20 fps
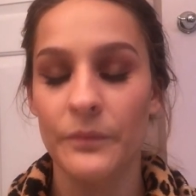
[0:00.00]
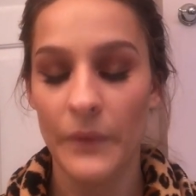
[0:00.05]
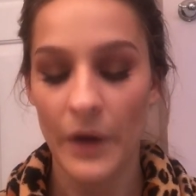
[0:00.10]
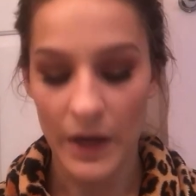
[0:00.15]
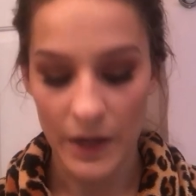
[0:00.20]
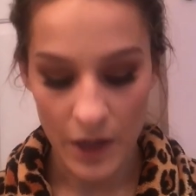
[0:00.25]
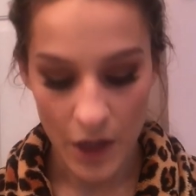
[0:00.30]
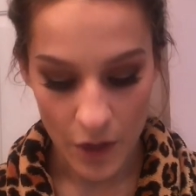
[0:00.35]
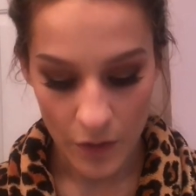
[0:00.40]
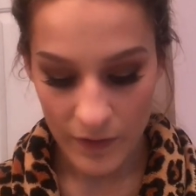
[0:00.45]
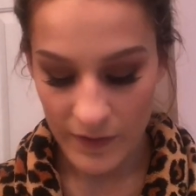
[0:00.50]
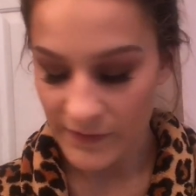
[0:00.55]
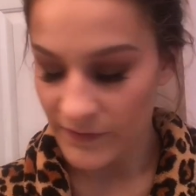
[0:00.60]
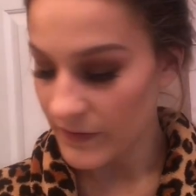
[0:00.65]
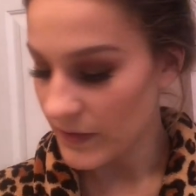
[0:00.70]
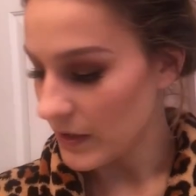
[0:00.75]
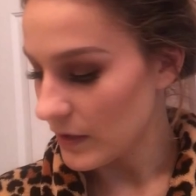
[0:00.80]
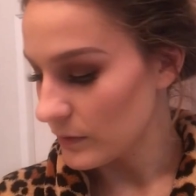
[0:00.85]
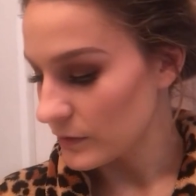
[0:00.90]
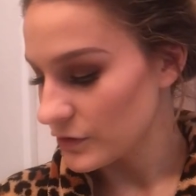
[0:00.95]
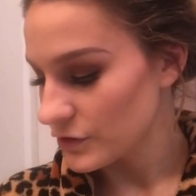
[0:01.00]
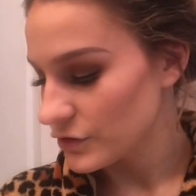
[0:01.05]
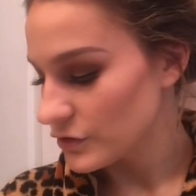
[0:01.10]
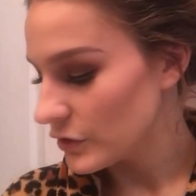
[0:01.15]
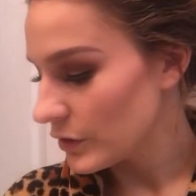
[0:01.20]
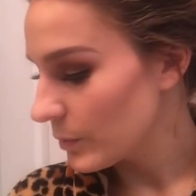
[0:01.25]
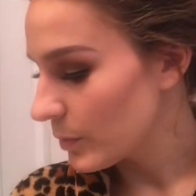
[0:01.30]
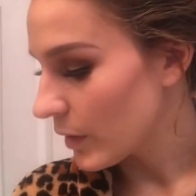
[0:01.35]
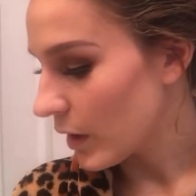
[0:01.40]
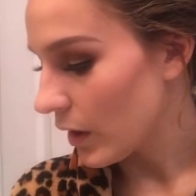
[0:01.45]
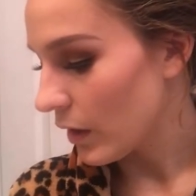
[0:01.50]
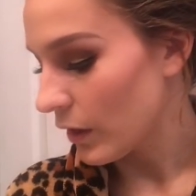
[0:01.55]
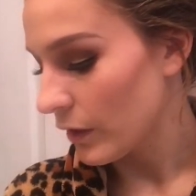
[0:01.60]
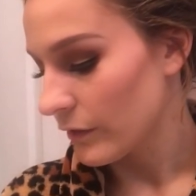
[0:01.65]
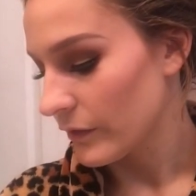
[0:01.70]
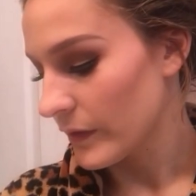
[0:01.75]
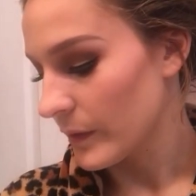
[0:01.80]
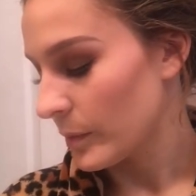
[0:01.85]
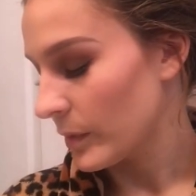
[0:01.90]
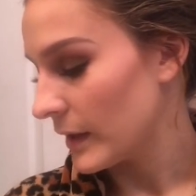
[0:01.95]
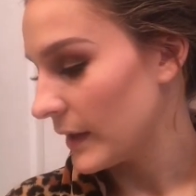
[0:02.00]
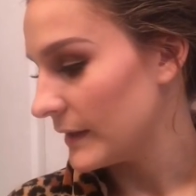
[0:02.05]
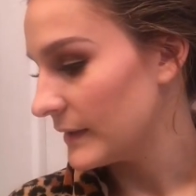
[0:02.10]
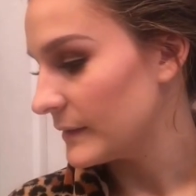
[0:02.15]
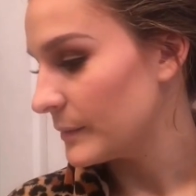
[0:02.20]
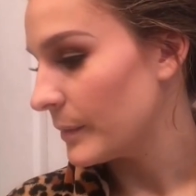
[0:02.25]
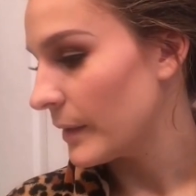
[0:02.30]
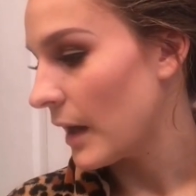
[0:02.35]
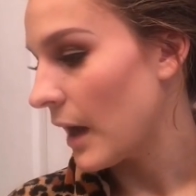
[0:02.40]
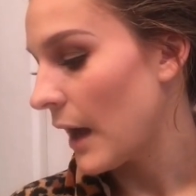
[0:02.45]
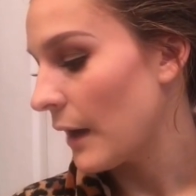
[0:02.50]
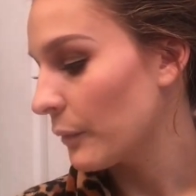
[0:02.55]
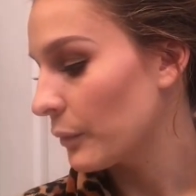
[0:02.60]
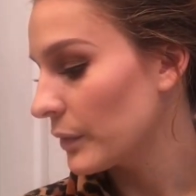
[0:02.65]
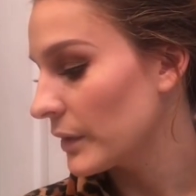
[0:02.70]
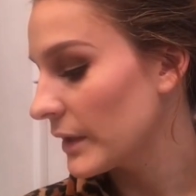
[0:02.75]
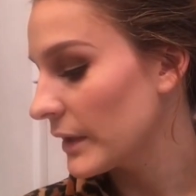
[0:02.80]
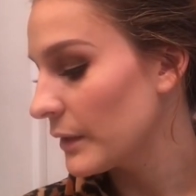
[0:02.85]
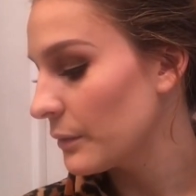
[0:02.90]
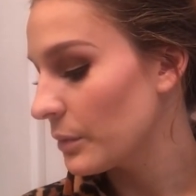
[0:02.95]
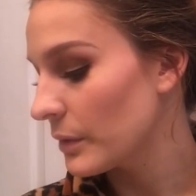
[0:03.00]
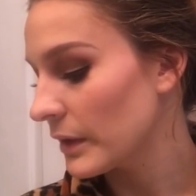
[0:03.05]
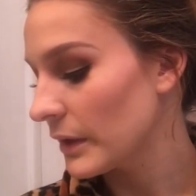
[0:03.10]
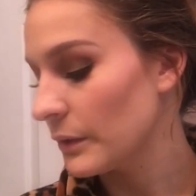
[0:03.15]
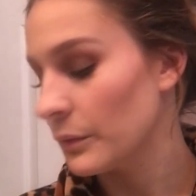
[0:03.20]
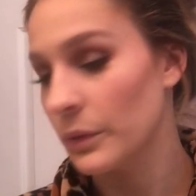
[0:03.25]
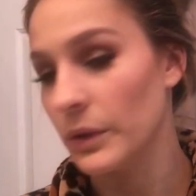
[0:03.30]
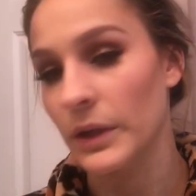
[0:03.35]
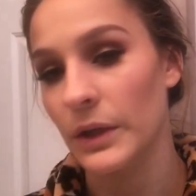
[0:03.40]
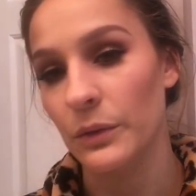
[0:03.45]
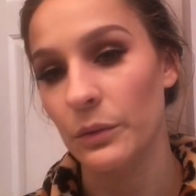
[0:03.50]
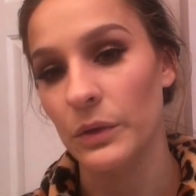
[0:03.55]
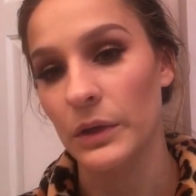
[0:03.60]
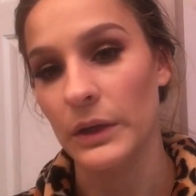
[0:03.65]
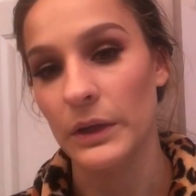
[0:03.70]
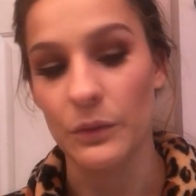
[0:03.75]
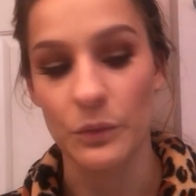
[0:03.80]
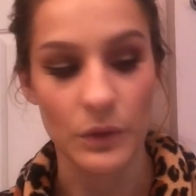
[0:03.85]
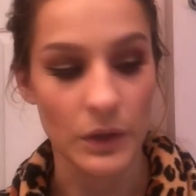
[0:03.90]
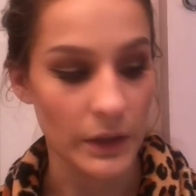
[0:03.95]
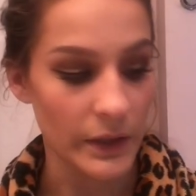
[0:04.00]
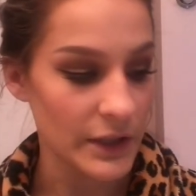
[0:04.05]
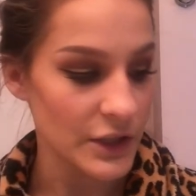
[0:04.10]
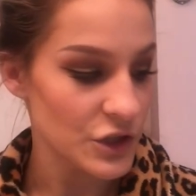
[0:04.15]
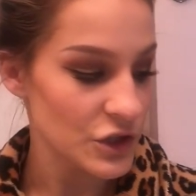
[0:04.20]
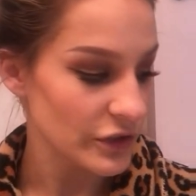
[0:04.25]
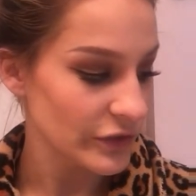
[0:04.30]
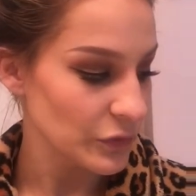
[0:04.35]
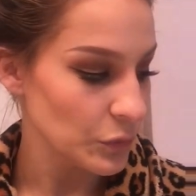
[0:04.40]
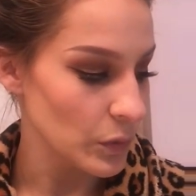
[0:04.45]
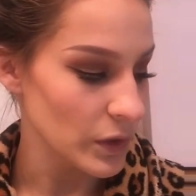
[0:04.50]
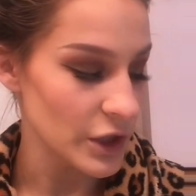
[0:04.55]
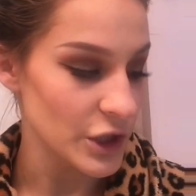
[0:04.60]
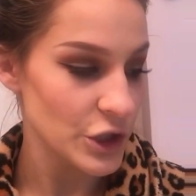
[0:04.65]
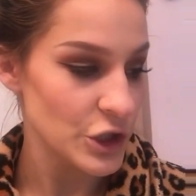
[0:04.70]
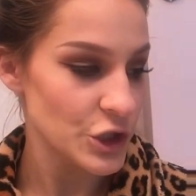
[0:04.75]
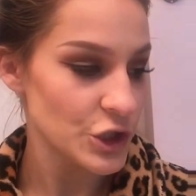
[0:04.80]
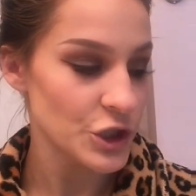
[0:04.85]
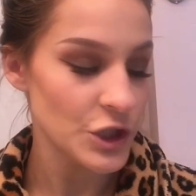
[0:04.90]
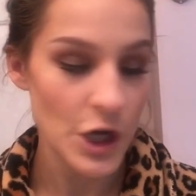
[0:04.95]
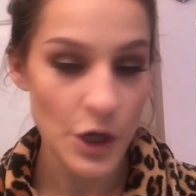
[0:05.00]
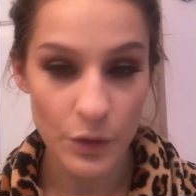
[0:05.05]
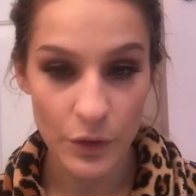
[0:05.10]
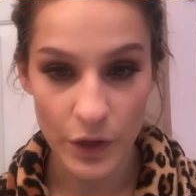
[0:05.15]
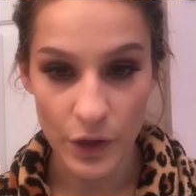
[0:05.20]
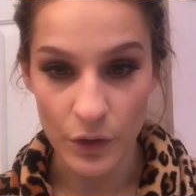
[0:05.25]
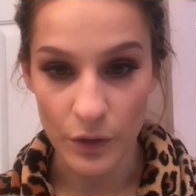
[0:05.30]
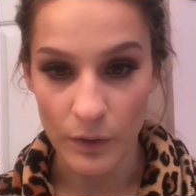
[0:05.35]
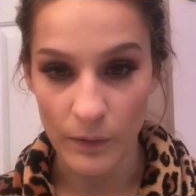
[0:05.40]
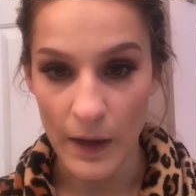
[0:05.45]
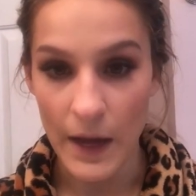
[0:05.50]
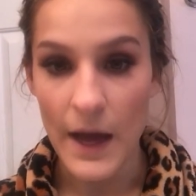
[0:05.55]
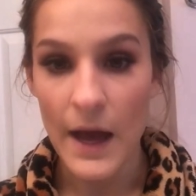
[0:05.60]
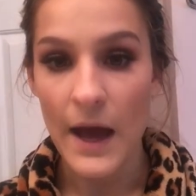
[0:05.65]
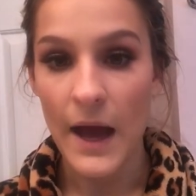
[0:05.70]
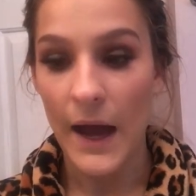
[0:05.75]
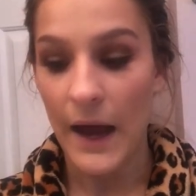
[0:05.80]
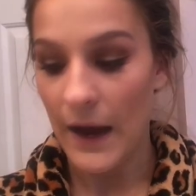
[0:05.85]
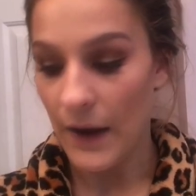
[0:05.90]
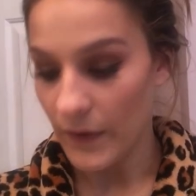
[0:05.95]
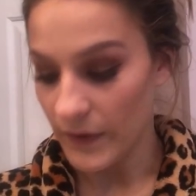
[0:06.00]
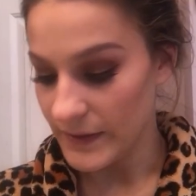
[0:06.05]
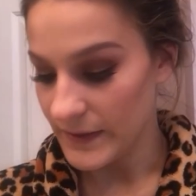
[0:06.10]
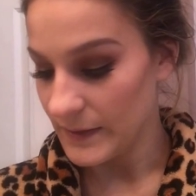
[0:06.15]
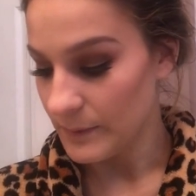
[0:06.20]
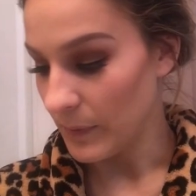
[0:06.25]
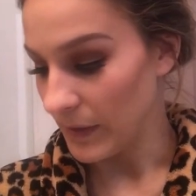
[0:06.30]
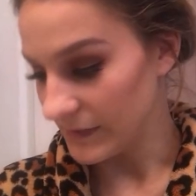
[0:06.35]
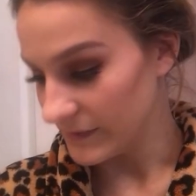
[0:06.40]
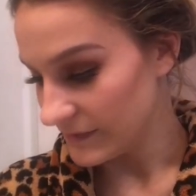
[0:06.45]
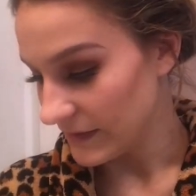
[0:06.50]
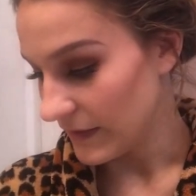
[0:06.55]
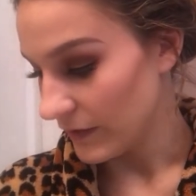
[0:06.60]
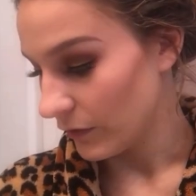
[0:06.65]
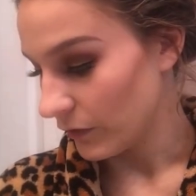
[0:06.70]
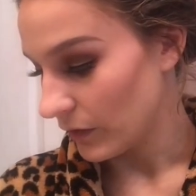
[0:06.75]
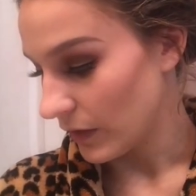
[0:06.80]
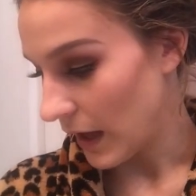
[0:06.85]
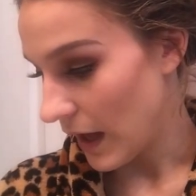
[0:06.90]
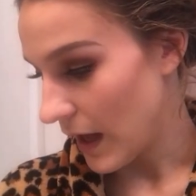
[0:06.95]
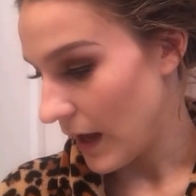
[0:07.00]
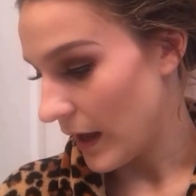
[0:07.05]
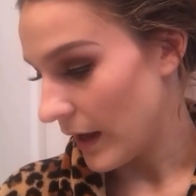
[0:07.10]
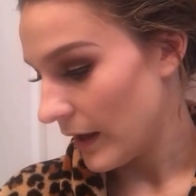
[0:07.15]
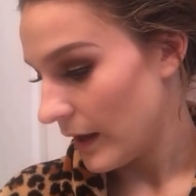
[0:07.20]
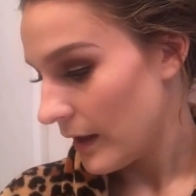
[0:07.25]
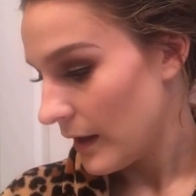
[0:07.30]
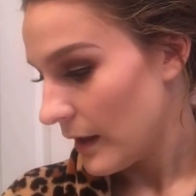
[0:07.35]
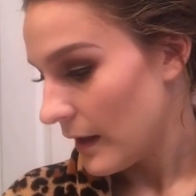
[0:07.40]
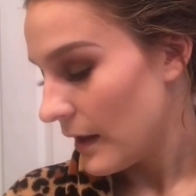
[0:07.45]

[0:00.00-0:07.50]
I know this video is super all over the place, but I really just wanted to show you how I did my standard eye.